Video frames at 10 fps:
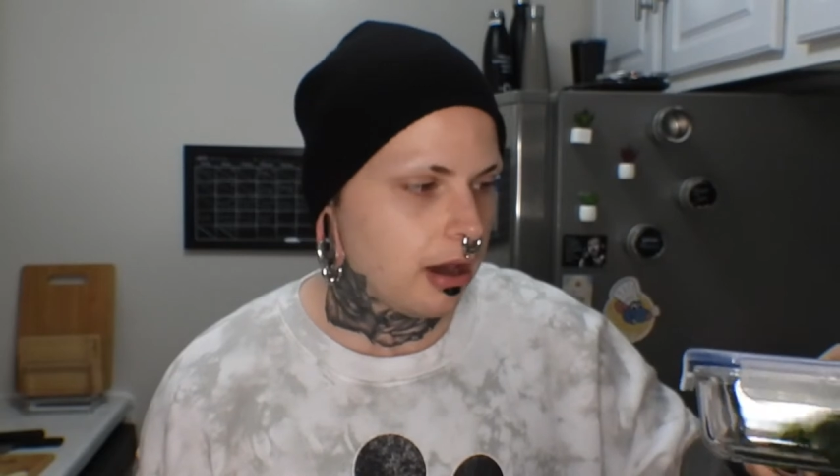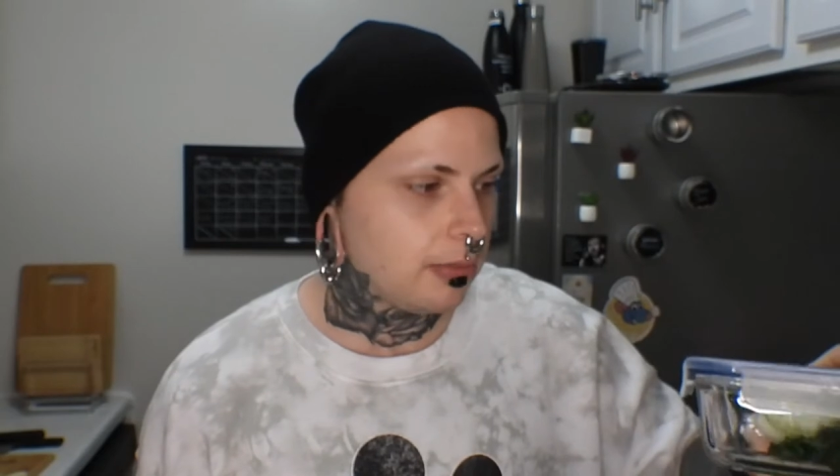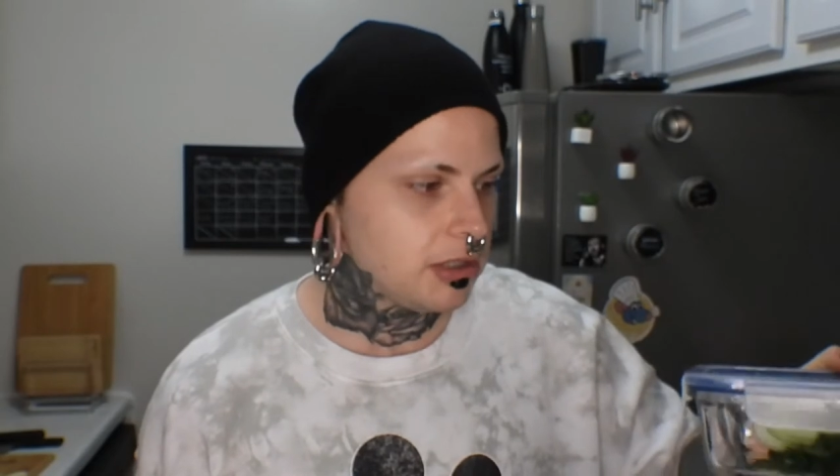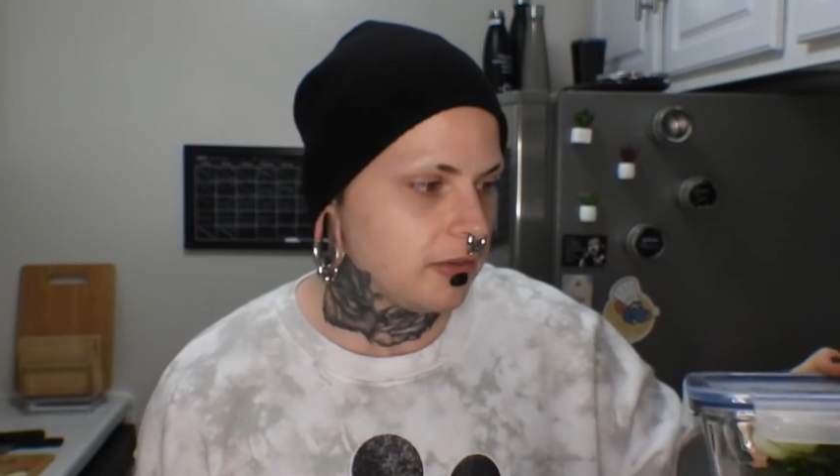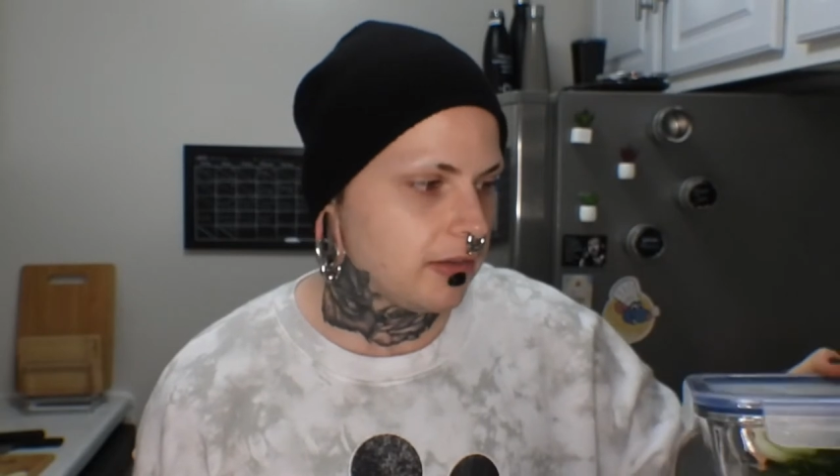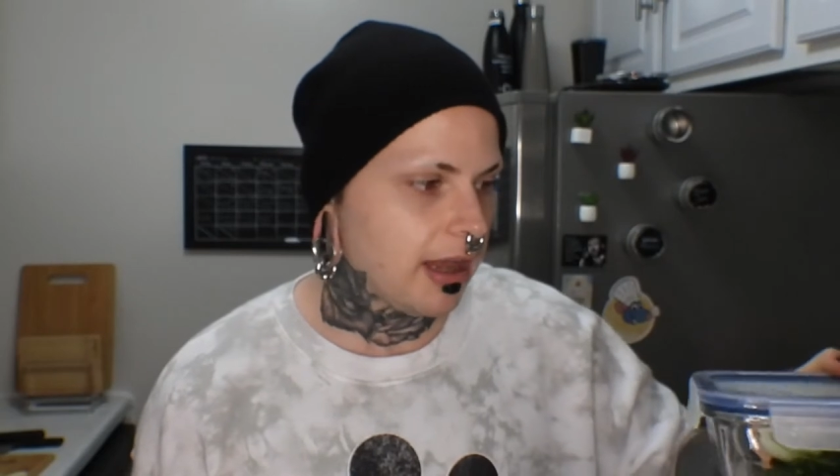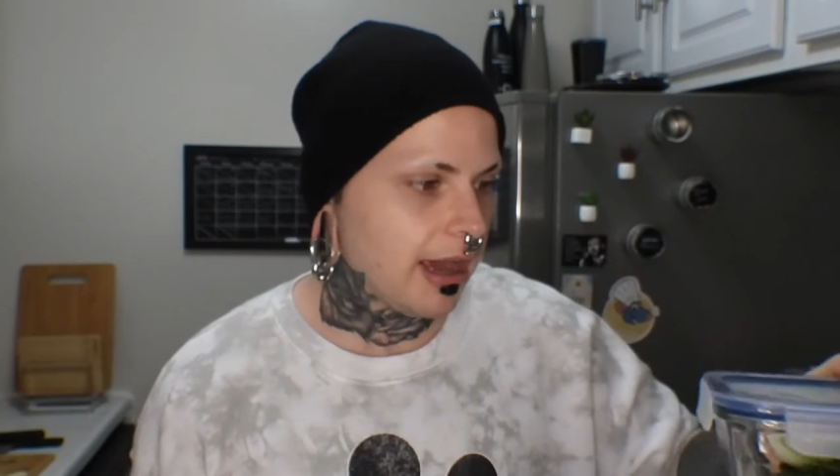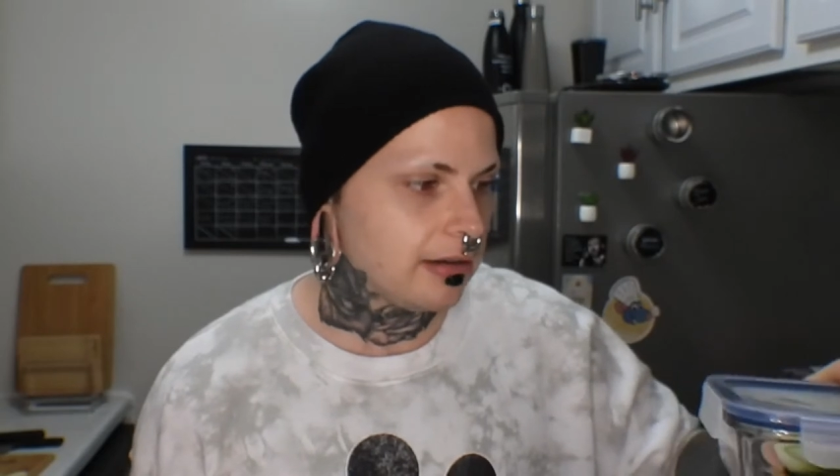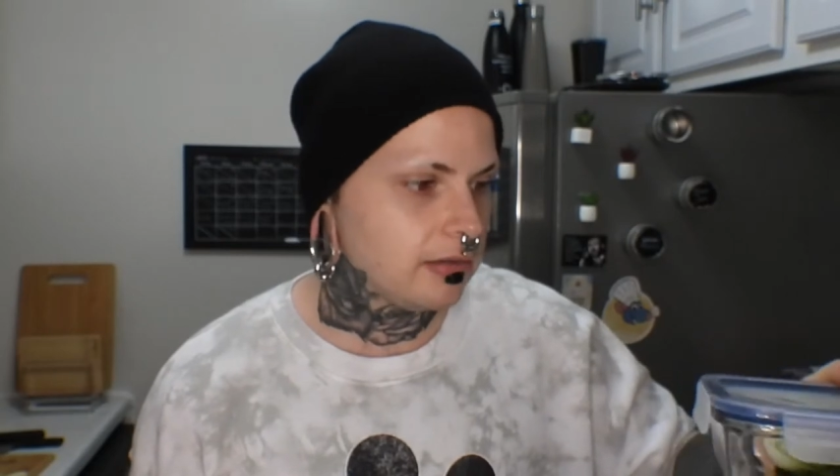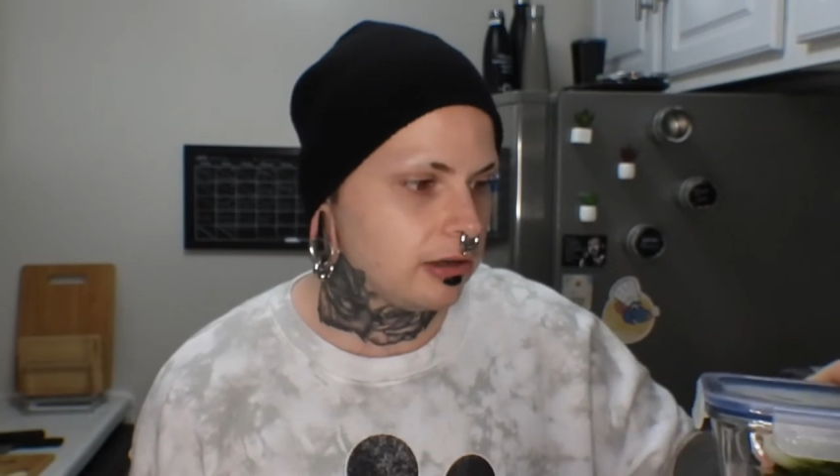I'm just gonna
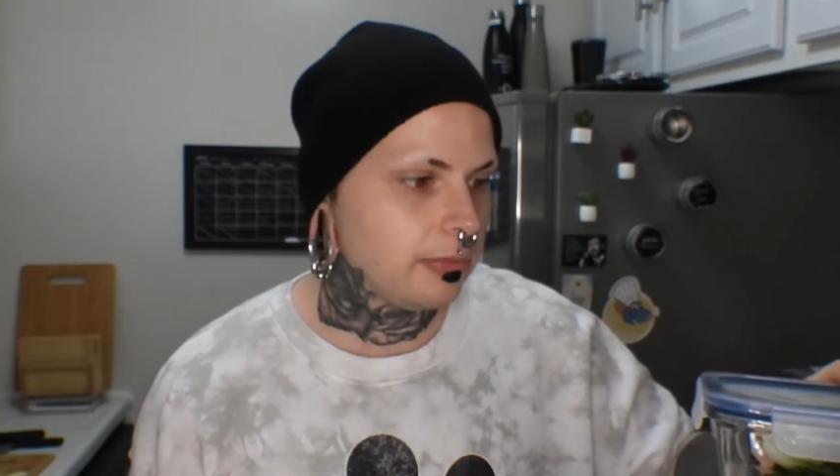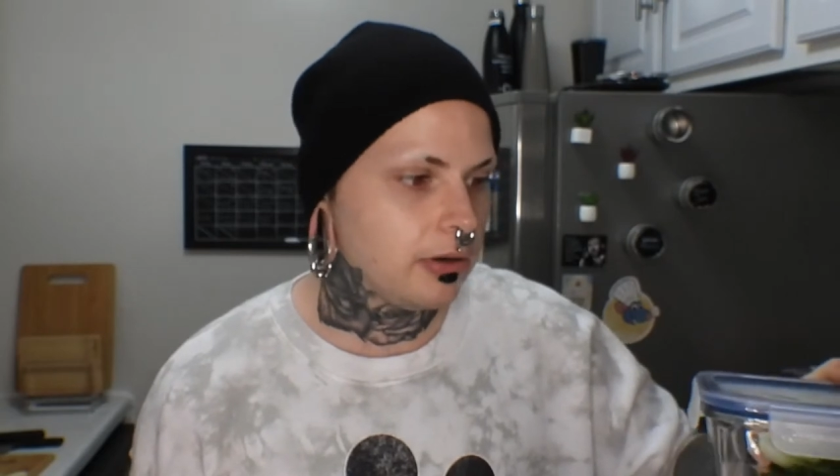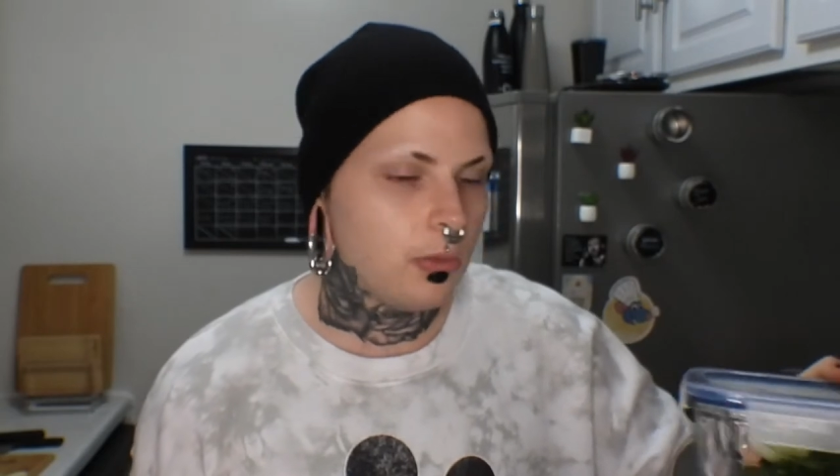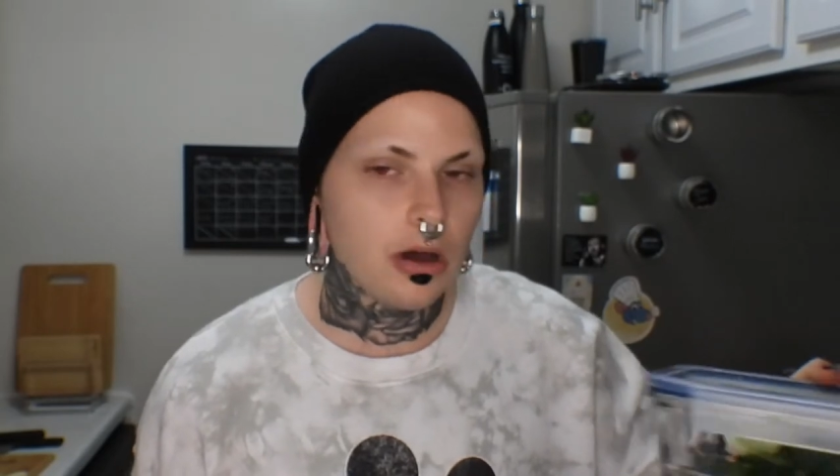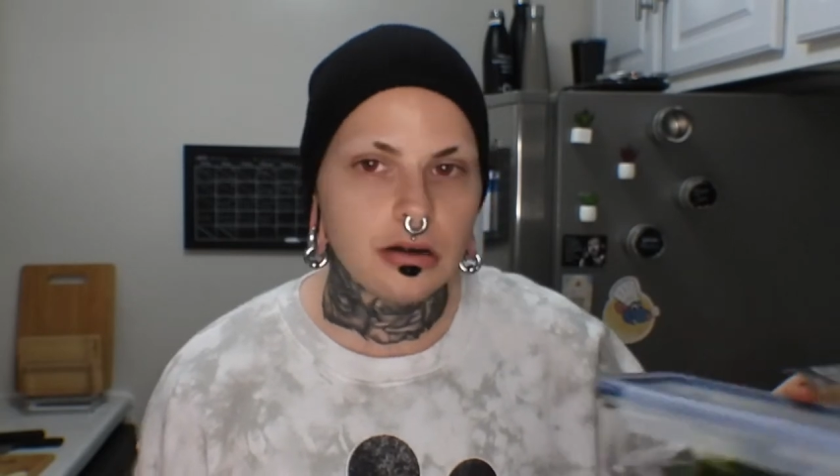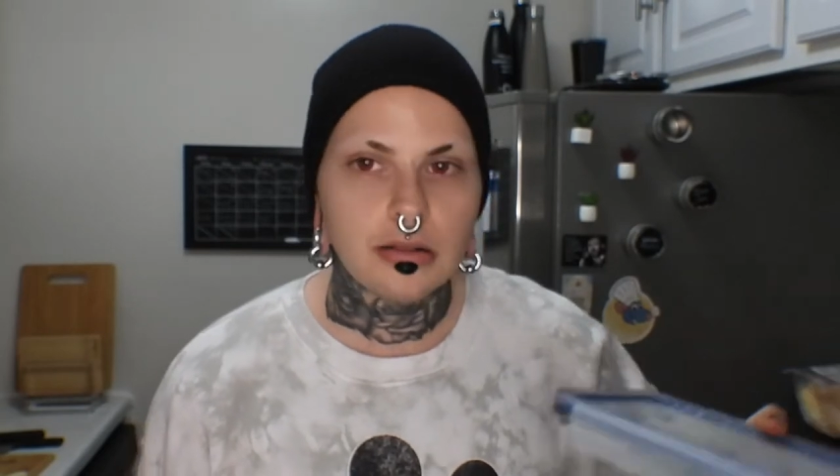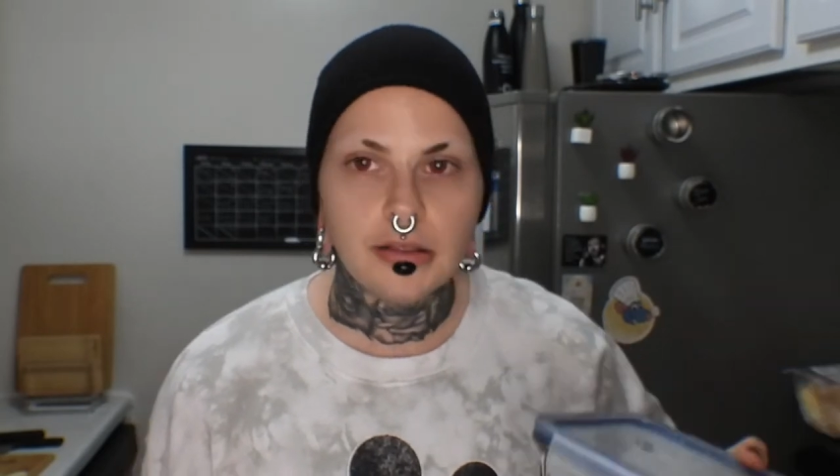add a little bit of water to